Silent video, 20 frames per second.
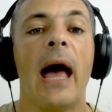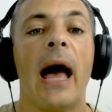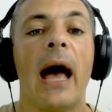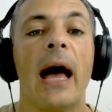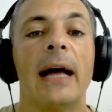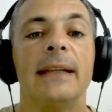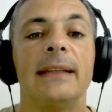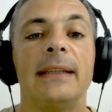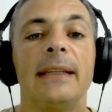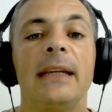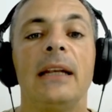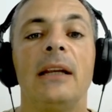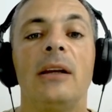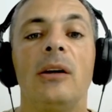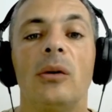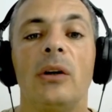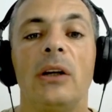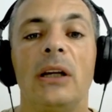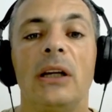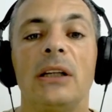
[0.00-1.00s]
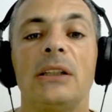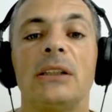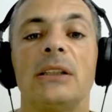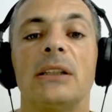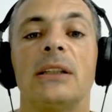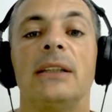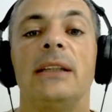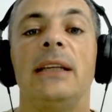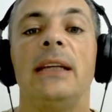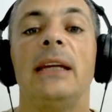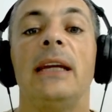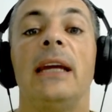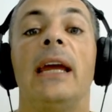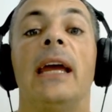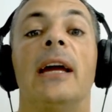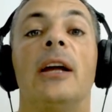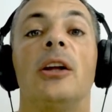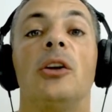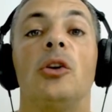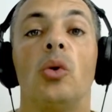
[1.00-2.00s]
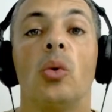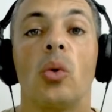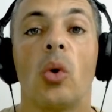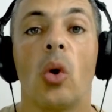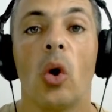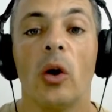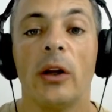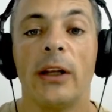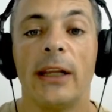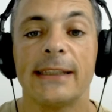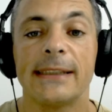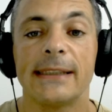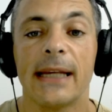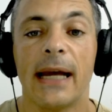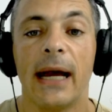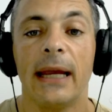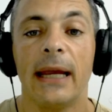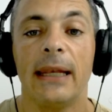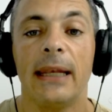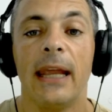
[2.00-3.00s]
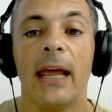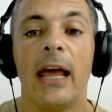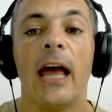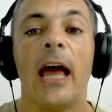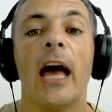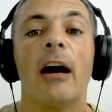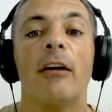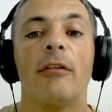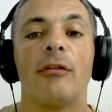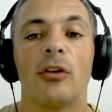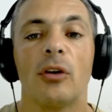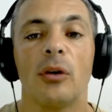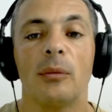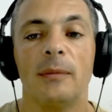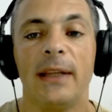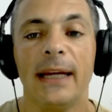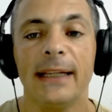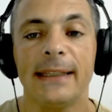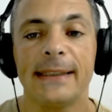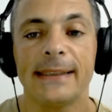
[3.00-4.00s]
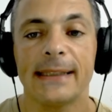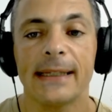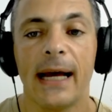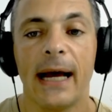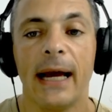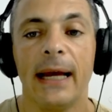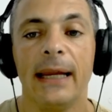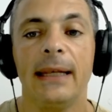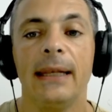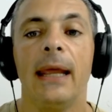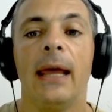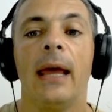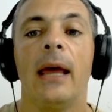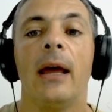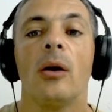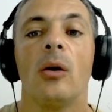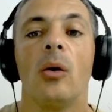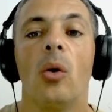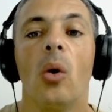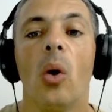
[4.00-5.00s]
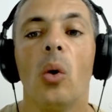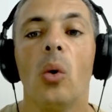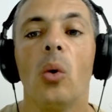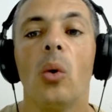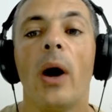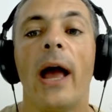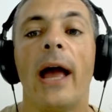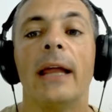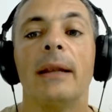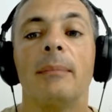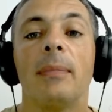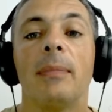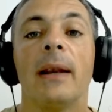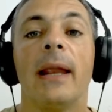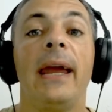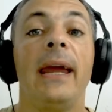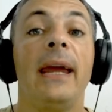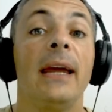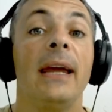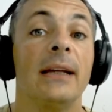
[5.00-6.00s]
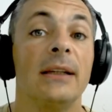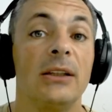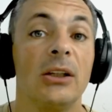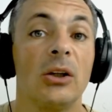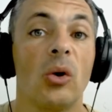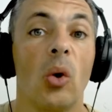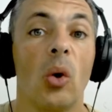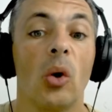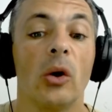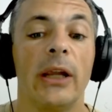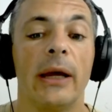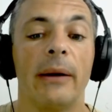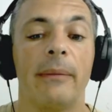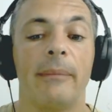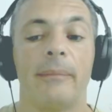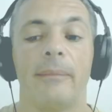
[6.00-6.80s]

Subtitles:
until you reach the to coda sign. From that sign, go and play the coda.